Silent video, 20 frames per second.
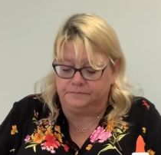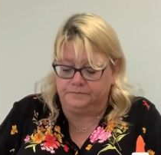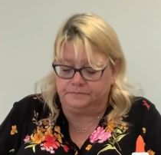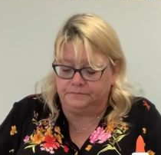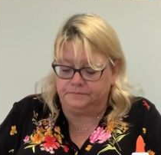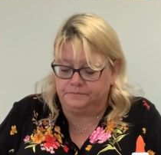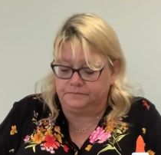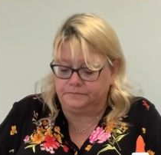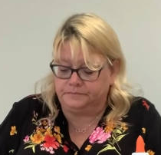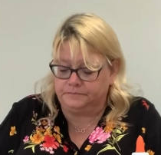
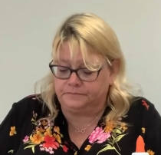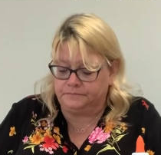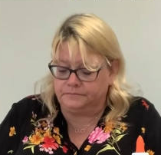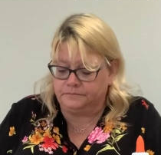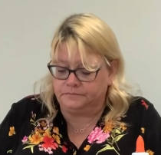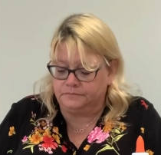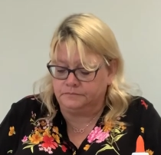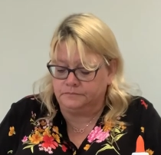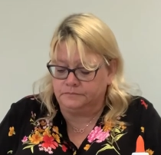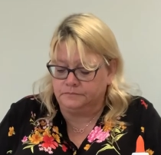
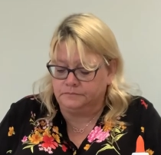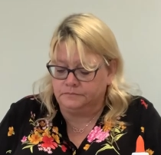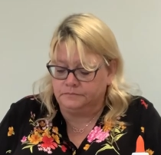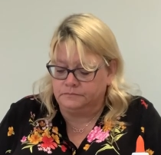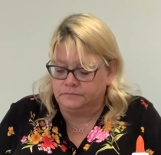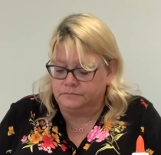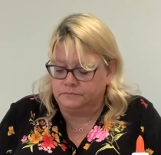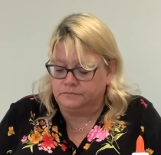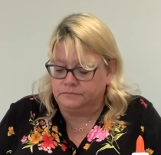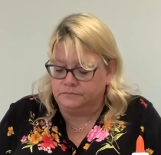
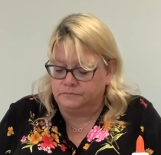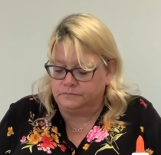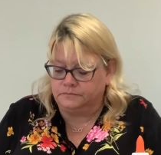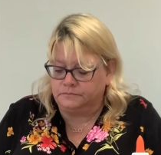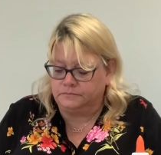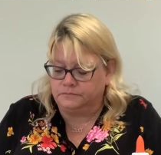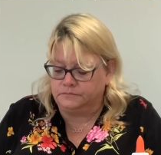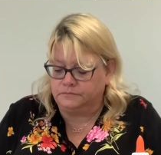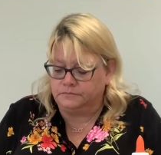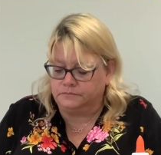
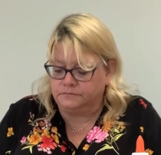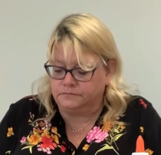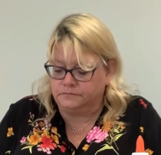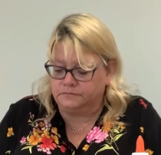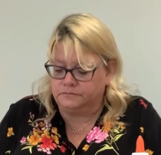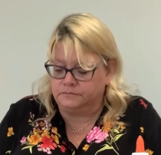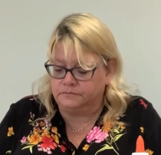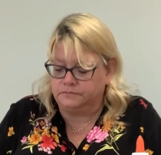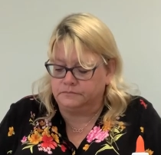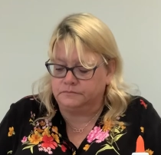
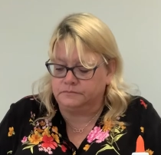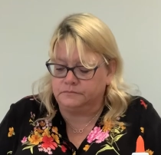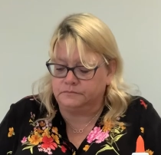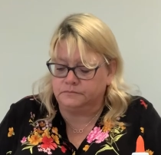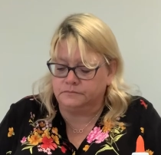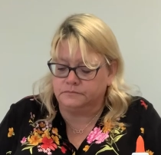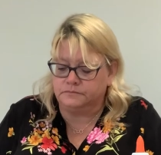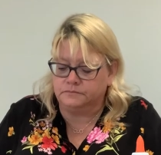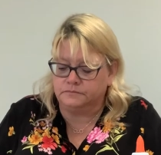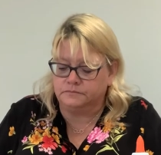
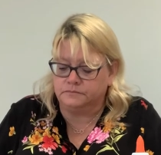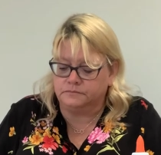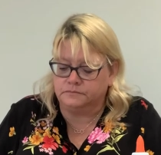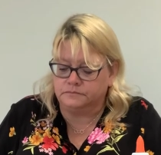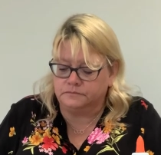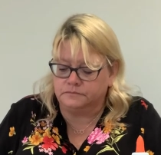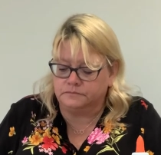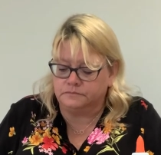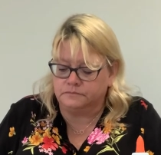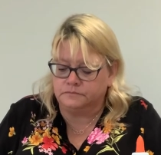
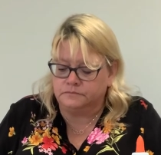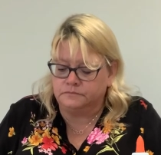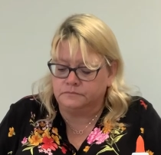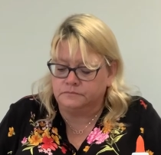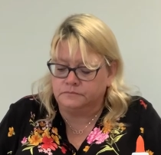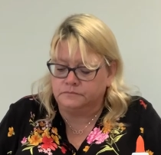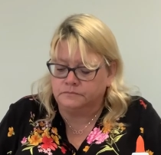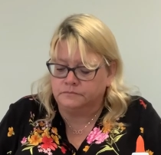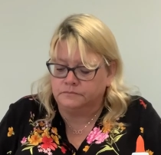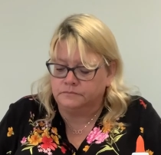
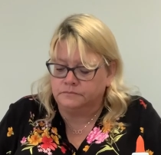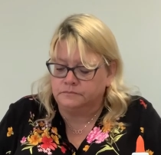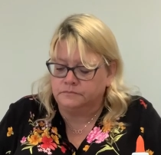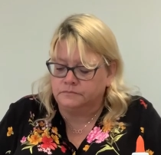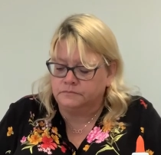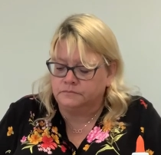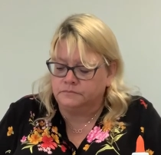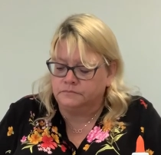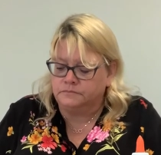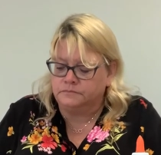
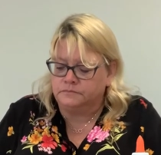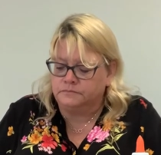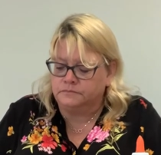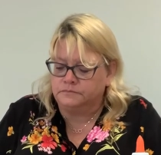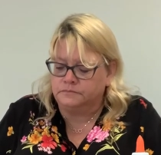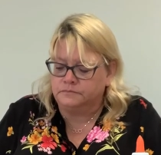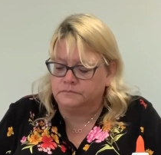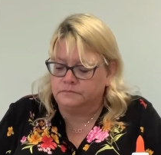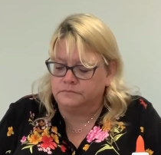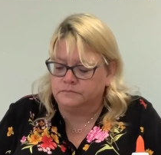
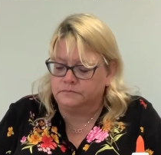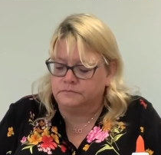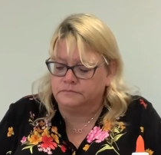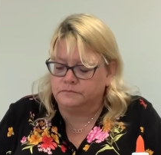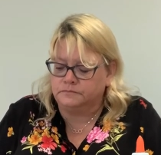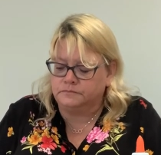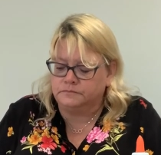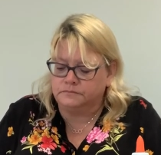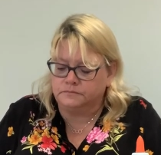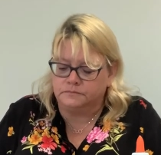
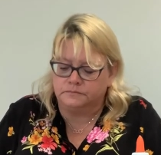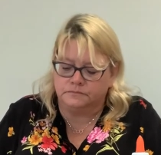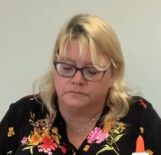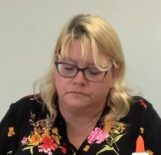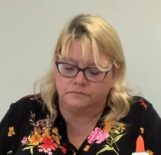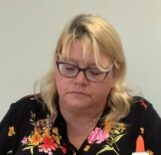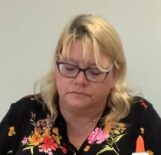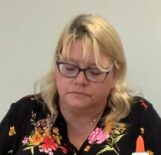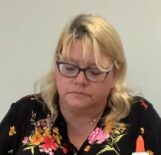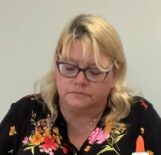
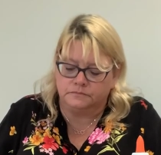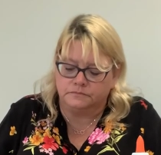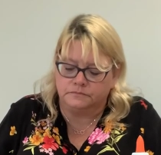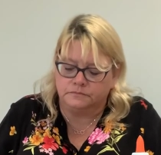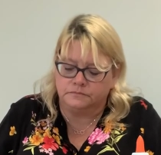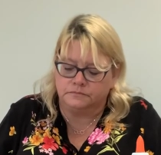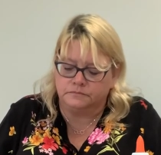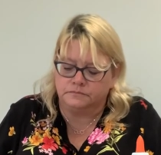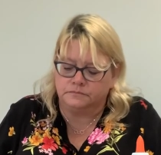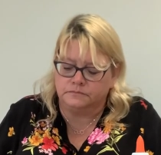
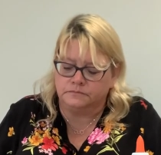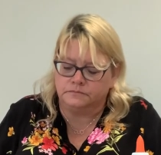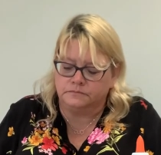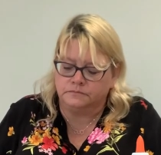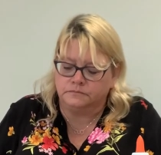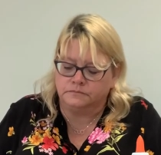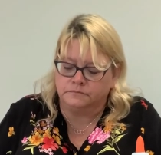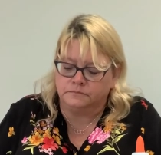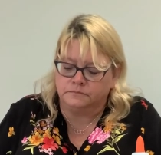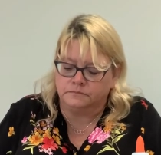
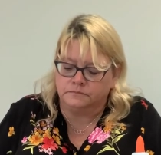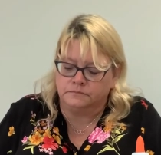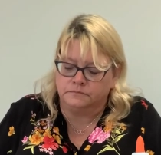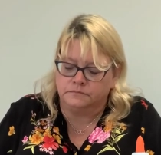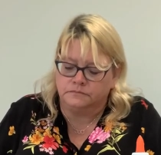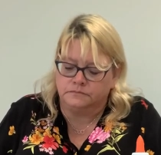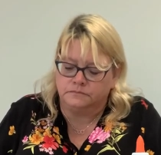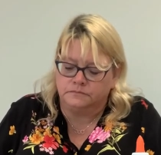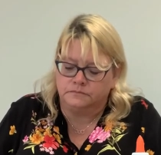(no one is talking)